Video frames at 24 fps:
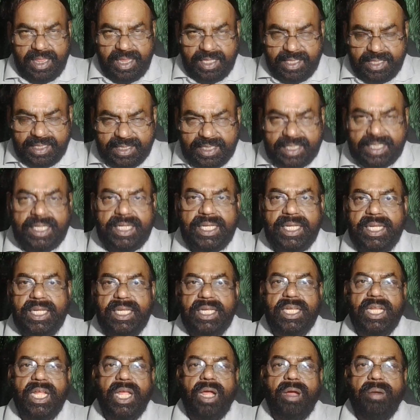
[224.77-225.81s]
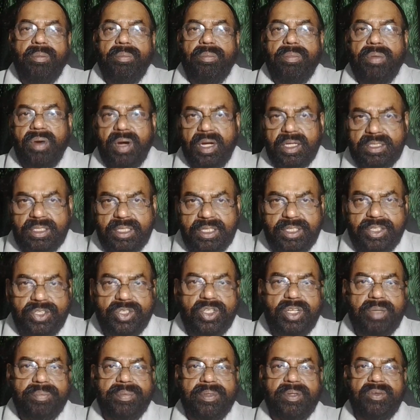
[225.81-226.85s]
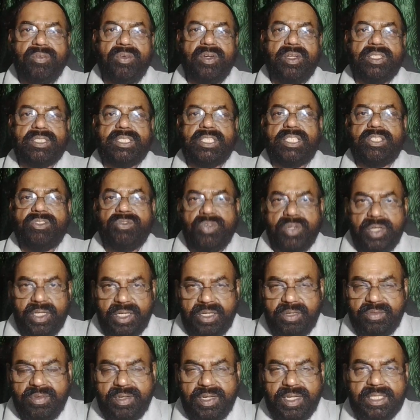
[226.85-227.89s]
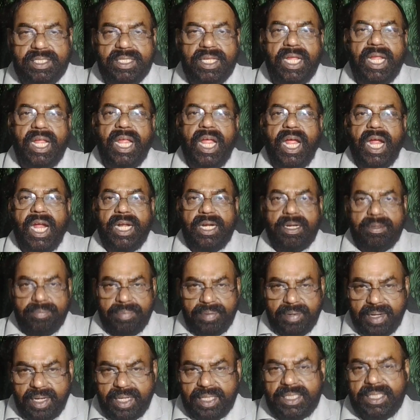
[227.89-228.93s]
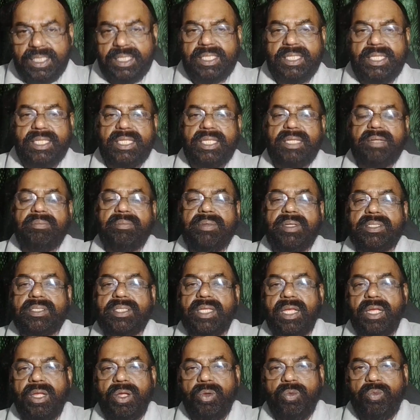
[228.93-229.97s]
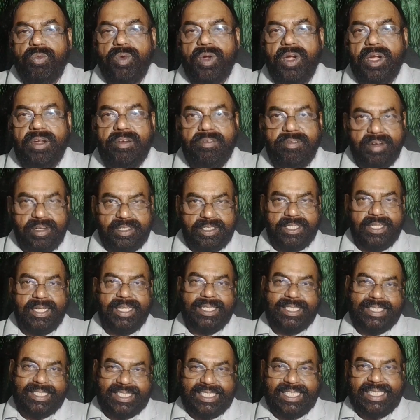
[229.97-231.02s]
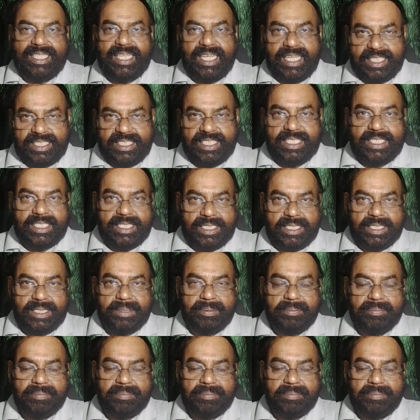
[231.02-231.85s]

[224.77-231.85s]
treat both European wars as world wars and project them as world wars in history texts.